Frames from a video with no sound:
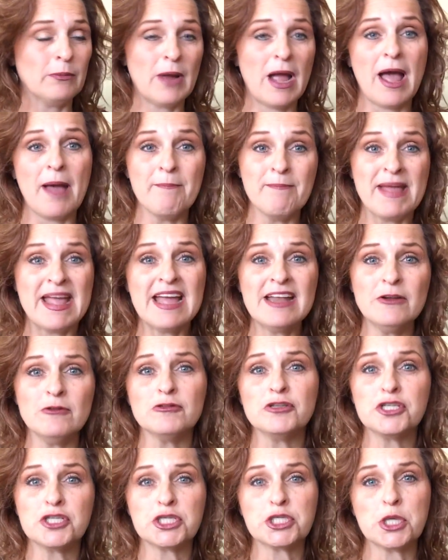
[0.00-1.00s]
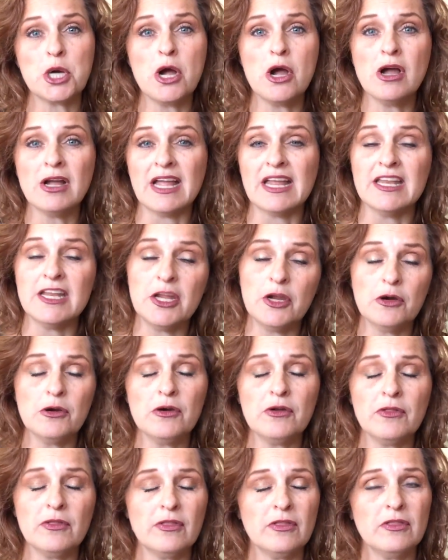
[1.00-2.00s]
a man who's strong and
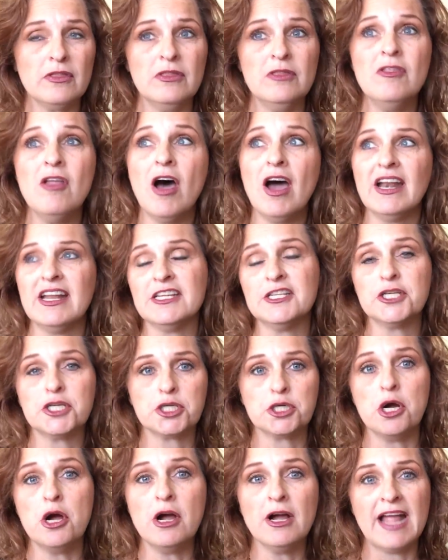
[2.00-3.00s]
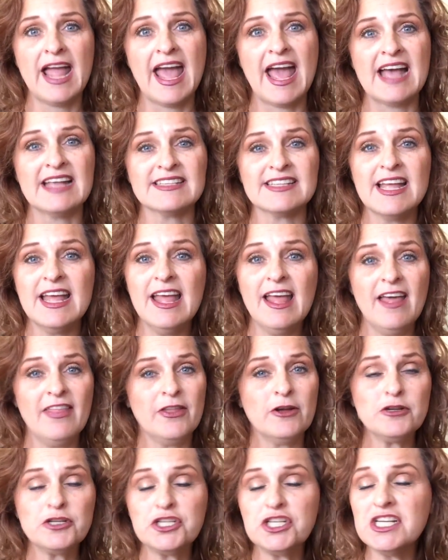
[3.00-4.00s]
you're not as strong as,
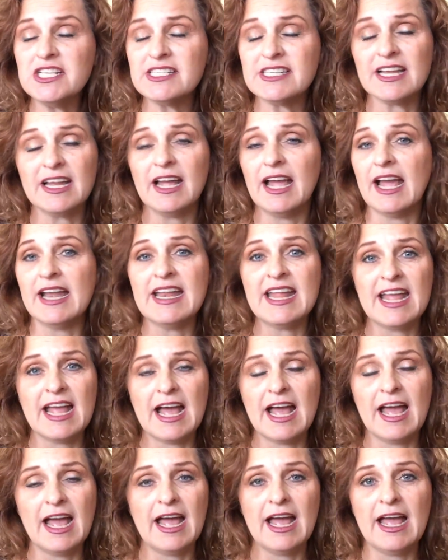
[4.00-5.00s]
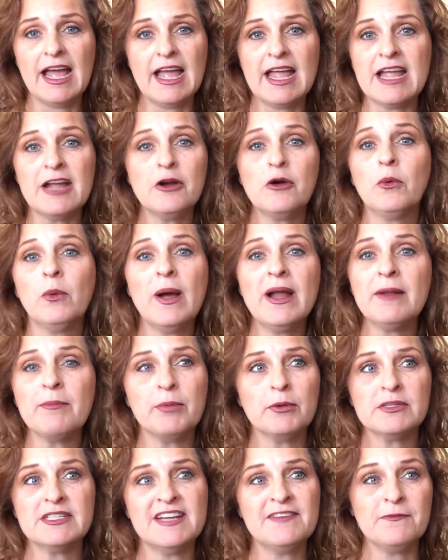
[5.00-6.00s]
there's just an
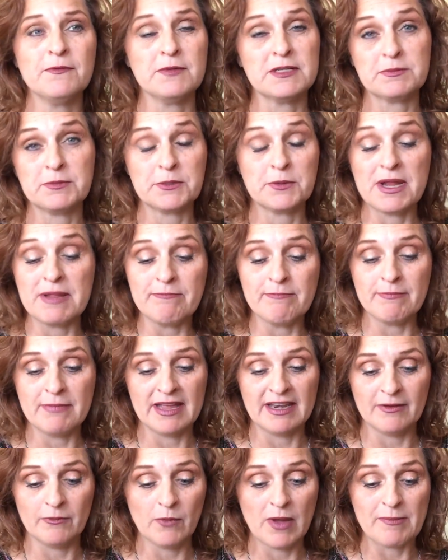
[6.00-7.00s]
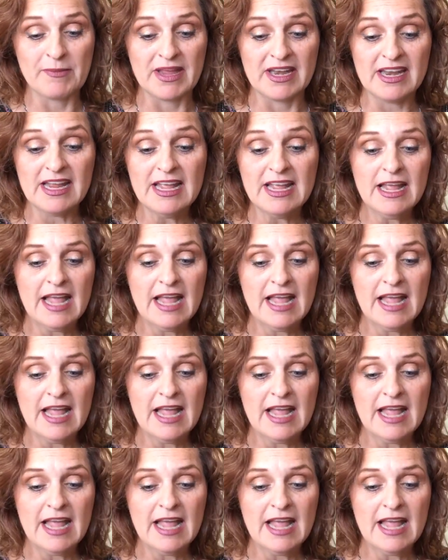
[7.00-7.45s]
incredible difference between men and women.